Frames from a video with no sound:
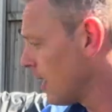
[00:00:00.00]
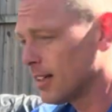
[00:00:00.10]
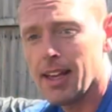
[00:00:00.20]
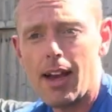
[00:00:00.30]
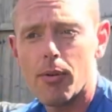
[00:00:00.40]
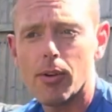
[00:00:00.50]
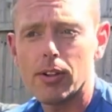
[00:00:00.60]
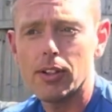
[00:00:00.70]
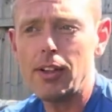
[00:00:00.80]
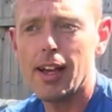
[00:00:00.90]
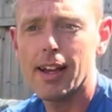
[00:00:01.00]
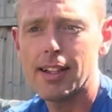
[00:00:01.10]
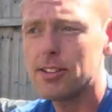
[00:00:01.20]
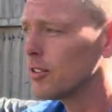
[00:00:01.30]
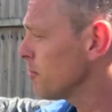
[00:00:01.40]
And yeah, we're all done.
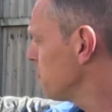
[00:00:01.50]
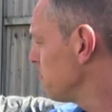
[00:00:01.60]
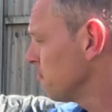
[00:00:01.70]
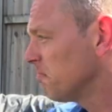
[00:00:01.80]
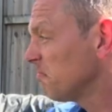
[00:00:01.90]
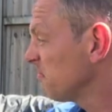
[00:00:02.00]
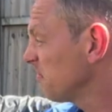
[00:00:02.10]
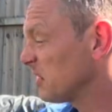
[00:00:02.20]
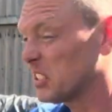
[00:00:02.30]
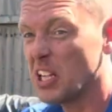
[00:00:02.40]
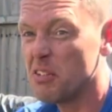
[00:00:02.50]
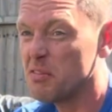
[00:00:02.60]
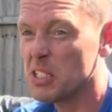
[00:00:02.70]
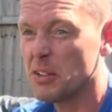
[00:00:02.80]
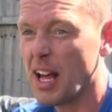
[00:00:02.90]
It took two,
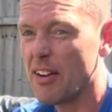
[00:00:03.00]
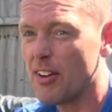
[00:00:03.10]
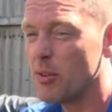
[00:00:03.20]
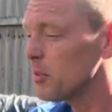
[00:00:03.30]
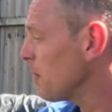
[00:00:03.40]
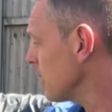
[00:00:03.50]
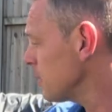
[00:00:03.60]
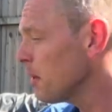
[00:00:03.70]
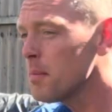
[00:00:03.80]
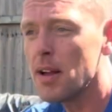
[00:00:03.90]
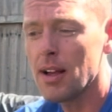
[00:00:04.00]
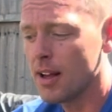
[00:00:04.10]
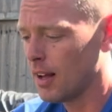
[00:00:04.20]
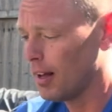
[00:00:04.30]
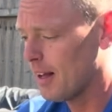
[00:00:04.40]
two and a half hours maximum.
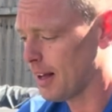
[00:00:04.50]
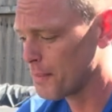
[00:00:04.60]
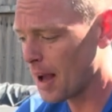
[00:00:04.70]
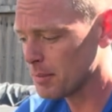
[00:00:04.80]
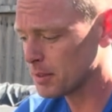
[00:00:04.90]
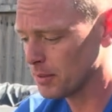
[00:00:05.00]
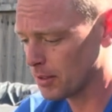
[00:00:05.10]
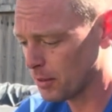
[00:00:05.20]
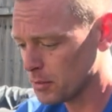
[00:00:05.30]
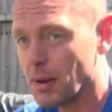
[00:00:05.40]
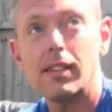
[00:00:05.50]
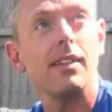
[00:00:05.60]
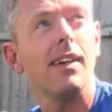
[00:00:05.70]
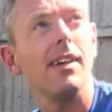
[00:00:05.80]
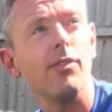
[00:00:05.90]
Um, absolutely gobsmacked.
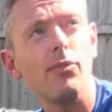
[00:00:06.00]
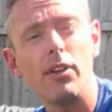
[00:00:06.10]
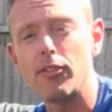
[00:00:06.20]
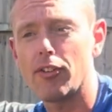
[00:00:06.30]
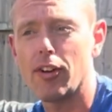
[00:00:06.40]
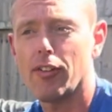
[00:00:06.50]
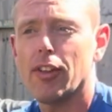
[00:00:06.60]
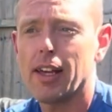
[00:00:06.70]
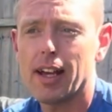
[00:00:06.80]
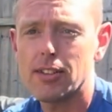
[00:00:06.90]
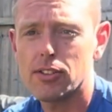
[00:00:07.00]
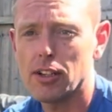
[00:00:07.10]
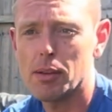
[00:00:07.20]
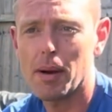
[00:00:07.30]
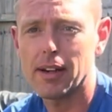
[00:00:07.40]
Running free off the uh,
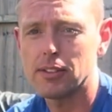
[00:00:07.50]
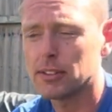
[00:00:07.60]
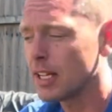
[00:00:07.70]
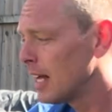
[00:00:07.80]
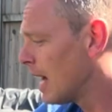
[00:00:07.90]
solar panels.